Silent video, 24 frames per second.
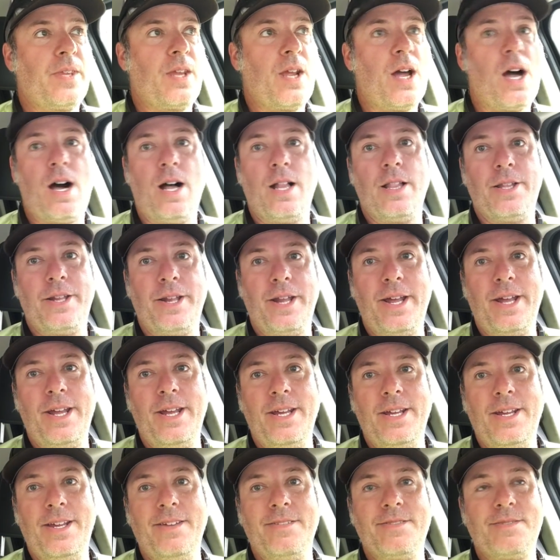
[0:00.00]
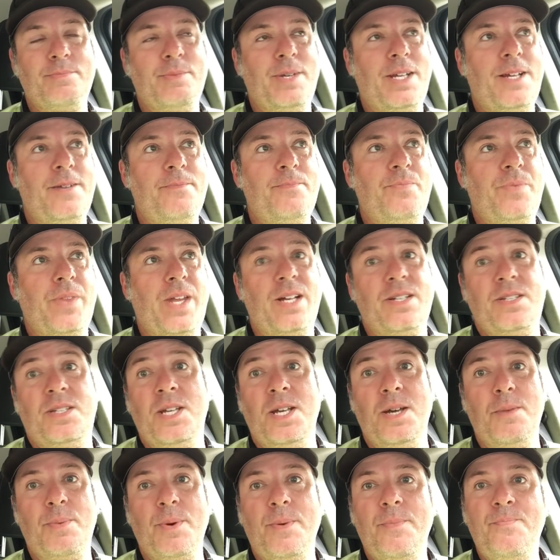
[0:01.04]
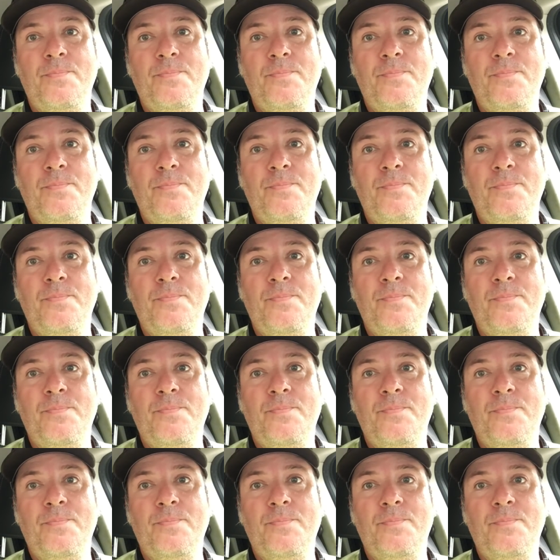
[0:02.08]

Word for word: holiday he gives me a tip.